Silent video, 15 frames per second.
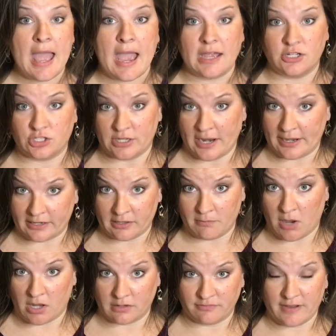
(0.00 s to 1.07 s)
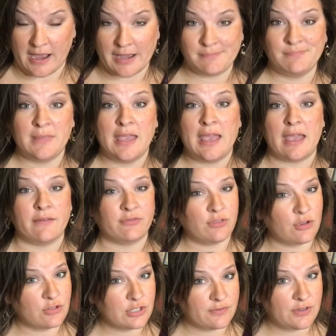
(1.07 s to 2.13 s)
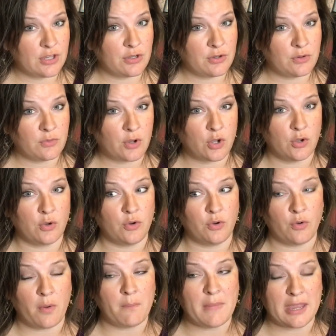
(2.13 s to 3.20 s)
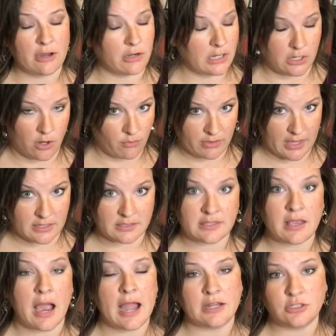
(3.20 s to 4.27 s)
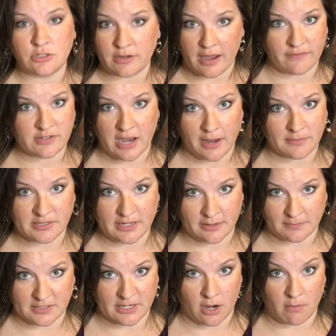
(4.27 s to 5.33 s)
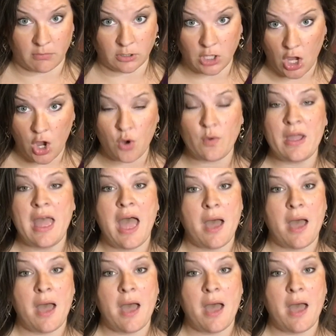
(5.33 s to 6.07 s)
and genetically modified. And for those of you who may already know this, I do have timestamps down below.